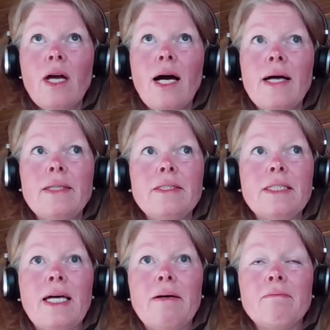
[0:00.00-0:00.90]
and
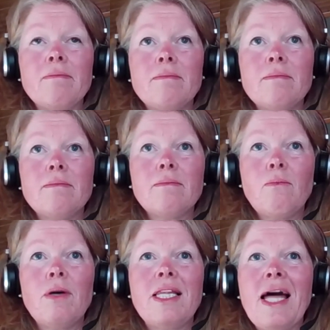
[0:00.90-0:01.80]

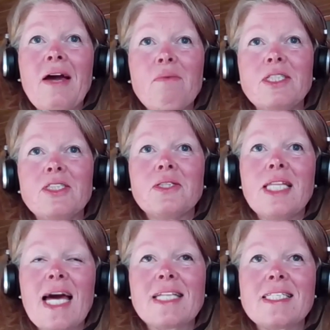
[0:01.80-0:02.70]
when they were doing
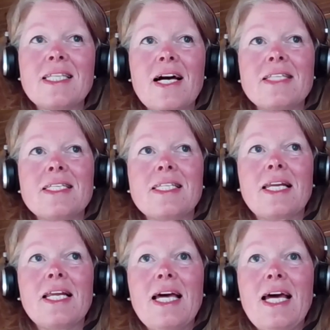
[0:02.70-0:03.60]
the exercises and